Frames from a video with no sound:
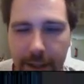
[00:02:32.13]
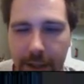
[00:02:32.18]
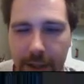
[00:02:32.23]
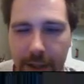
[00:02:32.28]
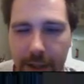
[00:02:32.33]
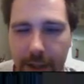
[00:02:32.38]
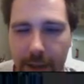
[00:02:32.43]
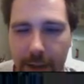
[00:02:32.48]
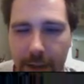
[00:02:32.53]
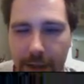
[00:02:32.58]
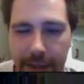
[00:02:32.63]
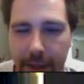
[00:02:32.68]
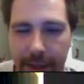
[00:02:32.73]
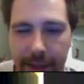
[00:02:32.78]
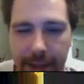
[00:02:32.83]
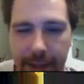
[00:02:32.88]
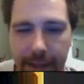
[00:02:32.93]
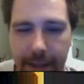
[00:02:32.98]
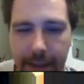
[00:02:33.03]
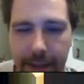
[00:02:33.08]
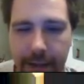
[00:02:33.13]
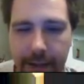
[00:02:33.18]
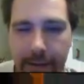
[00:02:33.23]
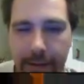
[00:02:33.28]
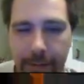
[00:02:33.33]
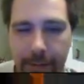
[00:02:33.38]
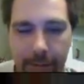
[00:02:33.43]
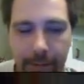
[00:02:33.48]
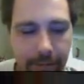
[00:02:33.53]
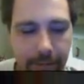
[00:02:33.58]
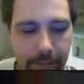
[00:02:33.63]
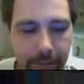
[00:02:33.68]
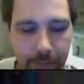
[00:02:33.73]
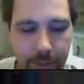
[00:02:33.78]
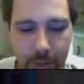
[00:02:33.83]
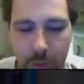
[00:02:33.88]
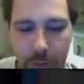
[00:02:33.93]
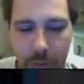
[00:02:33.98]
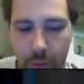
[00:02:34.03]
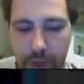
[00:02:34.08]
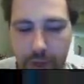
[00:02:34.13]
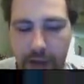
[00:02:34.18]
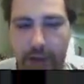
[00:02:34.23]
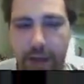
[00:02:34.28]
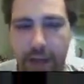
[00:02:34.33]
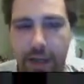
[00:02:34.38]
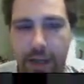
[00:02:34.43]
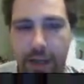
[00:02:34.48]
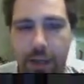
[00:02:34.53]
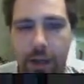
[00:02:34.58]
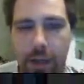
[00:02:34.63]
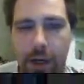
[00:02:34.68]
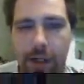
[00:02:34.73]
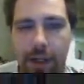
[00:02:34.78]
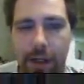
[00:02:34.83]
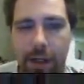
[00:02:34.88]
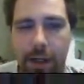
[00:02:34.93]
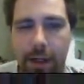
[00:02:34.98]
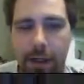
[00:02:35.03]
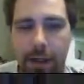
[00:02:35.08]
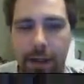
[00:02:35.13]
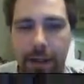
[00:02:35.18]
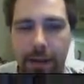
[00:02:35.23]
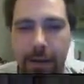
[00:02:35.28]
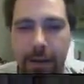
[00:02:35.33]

So I guess, do we have any extra logs on us?